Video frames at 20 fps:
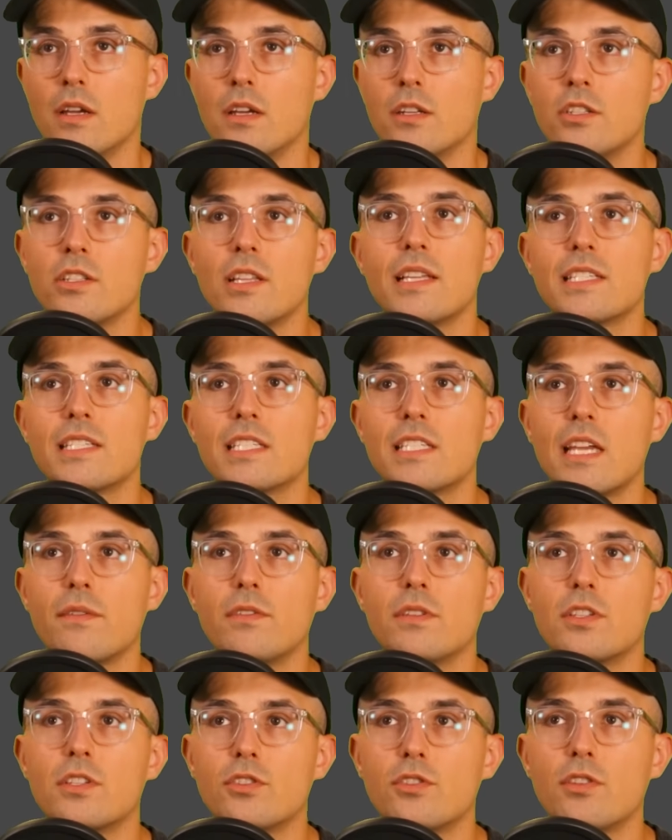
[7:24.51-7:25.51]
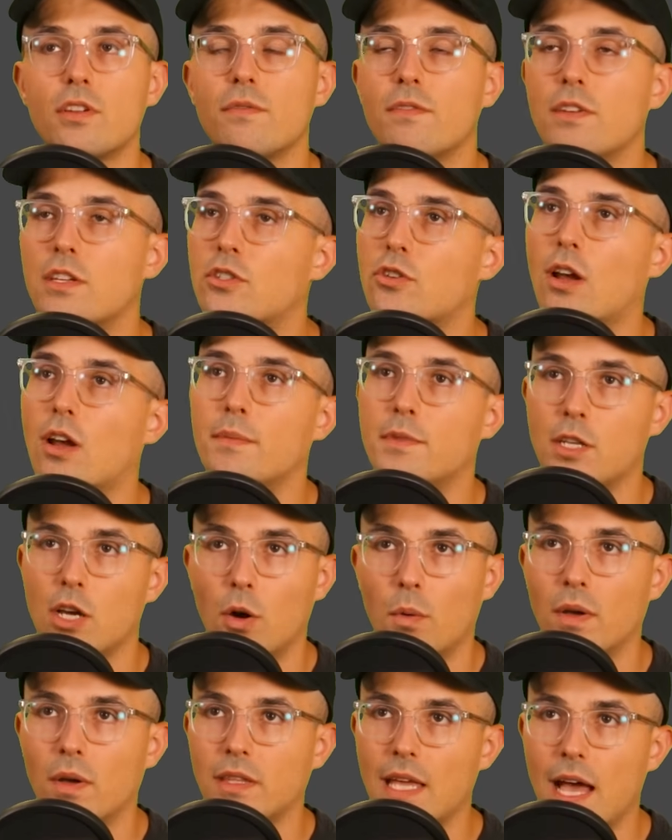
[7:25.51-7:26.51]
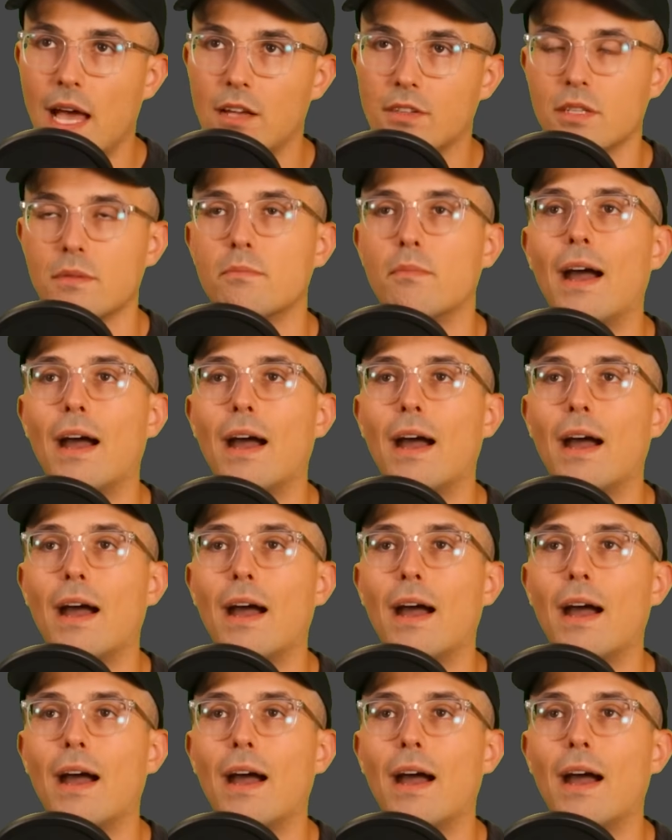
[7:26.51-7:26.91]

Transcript: 2007 Suzuki V-Strom DL1000,